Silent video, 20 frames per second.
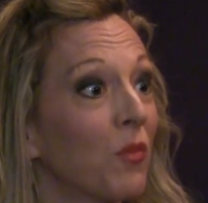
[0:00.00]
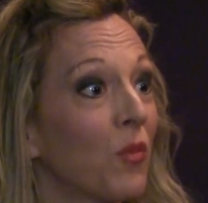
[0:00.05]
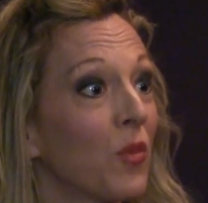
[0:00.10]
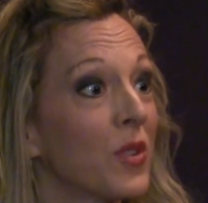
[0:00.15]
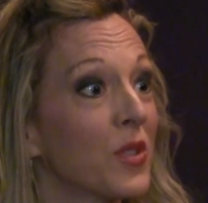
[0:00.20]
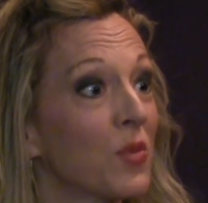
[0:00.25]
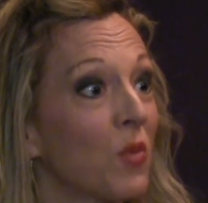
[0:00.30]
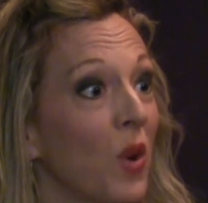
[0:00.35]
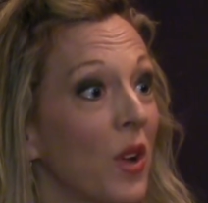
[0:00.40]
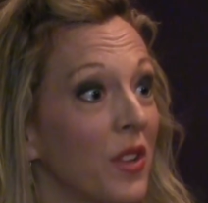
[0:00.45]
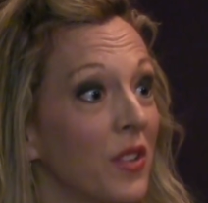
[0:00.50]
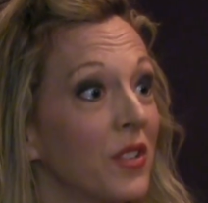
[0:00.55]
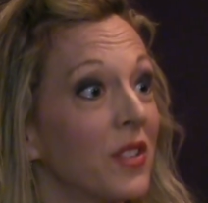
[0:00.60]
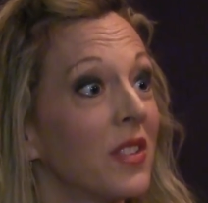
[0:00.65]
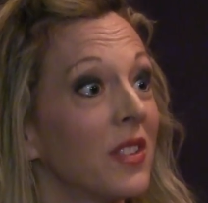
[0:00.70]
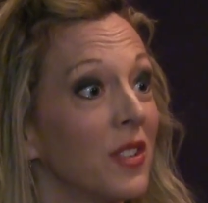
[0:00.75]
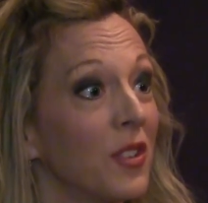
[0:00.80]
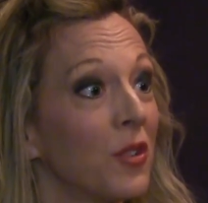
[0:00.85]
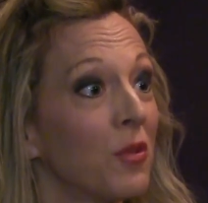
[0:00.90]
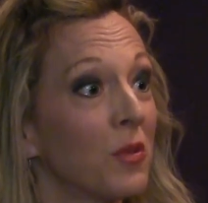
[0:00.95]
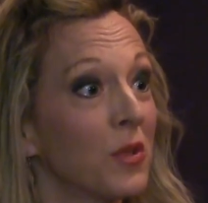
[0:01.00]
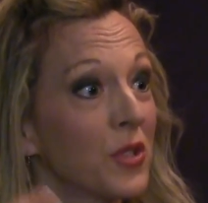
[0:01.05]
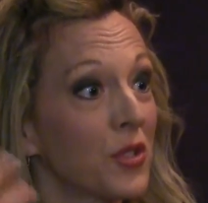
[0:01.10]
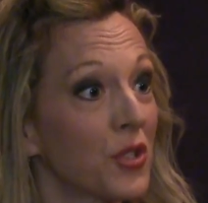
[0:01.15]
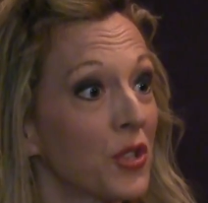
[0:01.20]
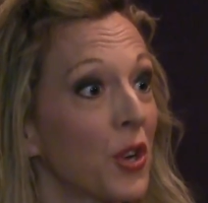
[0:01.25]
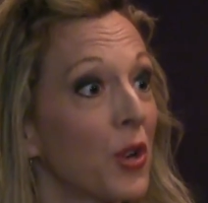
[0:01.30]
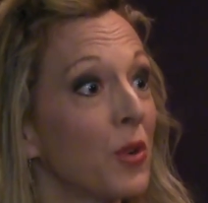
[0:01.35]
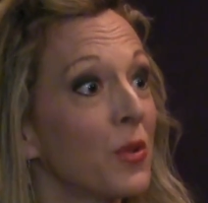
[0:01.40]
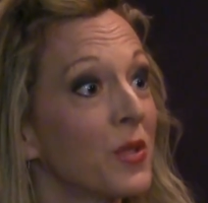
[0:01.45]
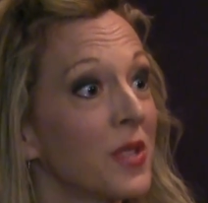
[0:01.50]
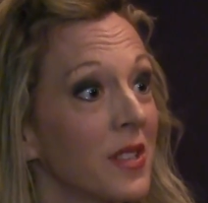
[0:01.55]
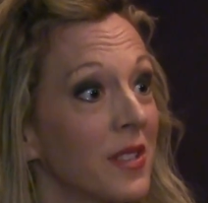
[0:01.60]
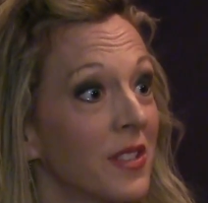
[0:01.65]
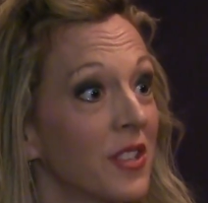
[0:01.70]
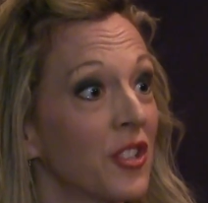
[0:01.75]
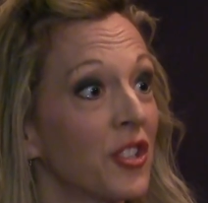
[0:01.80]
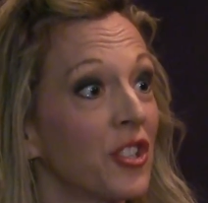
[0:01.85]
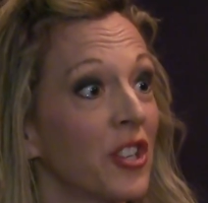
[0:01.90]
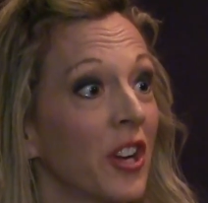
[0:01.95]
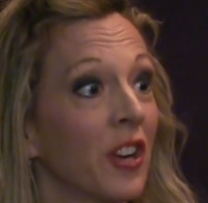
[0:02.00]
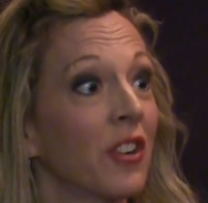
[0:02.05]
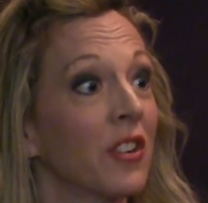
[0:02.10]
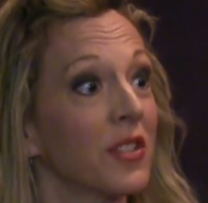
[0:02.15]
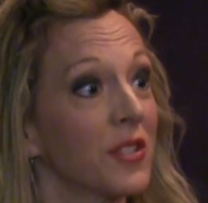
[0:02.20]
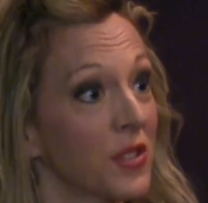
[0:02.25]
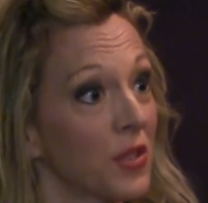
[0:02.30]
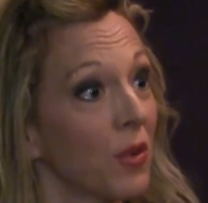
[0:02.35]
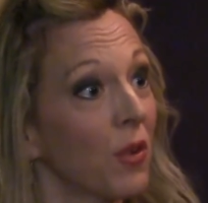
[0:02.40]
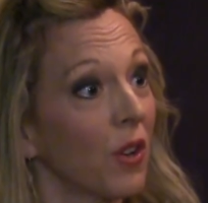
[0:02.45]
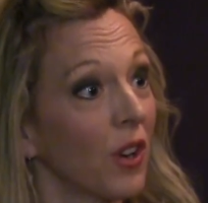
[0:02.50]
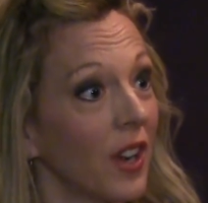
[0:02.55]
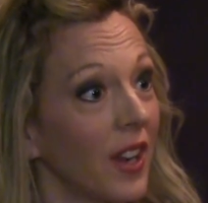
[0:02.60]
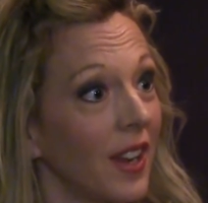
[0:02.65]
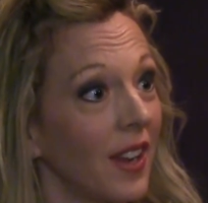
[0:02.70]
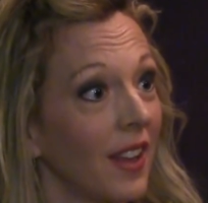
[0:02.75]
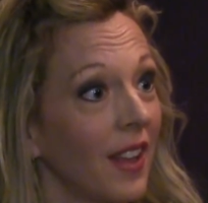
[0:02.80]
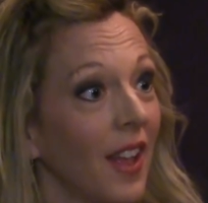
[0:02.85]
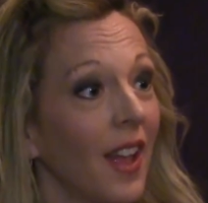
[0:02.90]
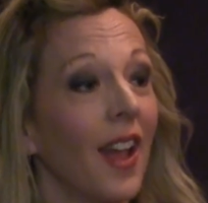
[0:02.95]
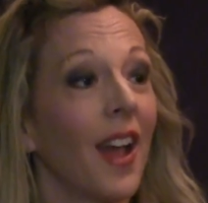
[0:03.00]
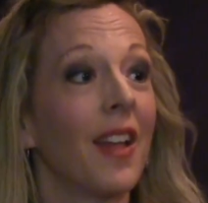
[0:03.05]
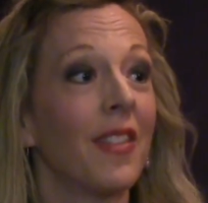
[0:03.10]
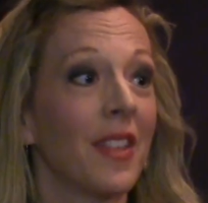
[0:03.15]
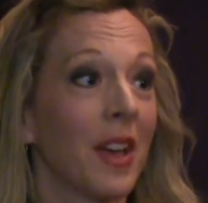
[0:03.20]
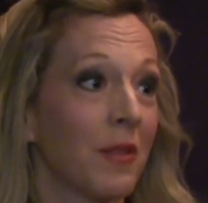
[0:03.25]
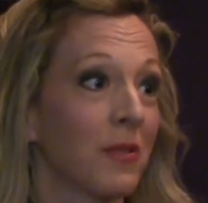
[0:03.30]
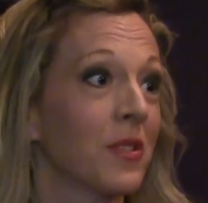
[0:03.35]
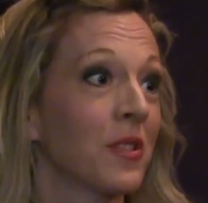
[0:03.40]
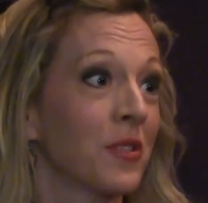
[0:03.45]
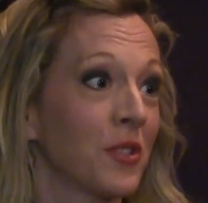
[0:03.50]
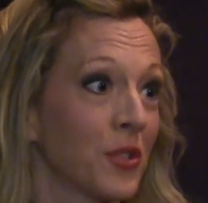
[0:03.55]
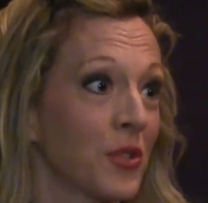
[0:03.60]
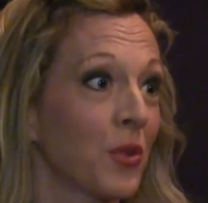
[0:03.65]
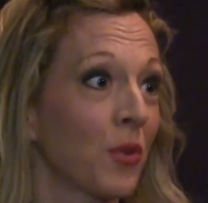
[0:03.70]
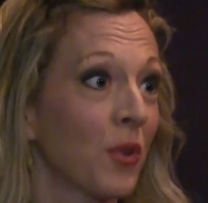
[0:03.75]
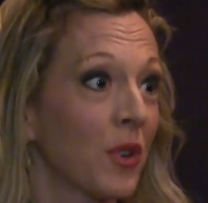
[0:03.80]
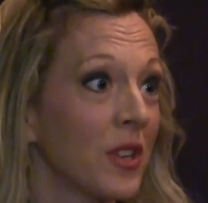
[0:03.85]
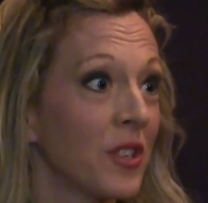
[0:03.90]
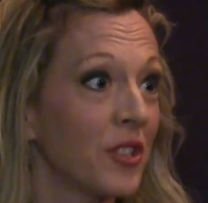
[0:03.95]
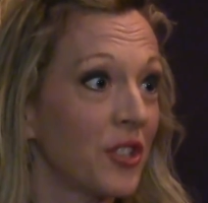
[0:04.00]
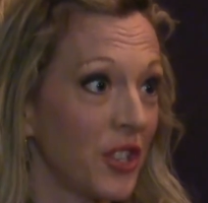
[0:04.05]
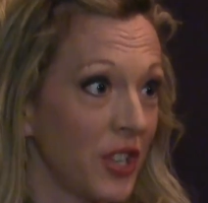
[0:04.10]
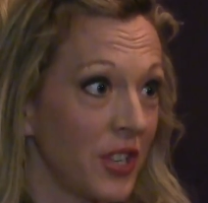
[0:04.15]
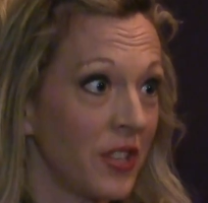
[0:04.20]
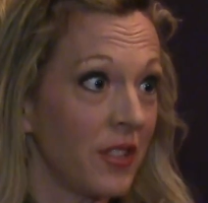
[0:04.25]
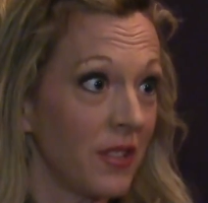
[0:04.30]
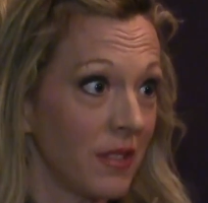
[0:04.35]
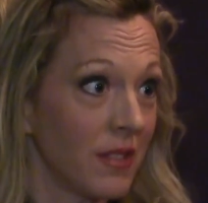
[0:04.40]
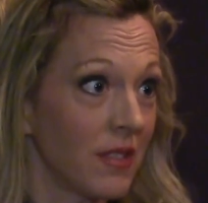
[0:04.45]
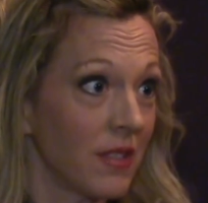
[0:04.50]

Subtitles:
was one who was chosen to share a story. And that was a story she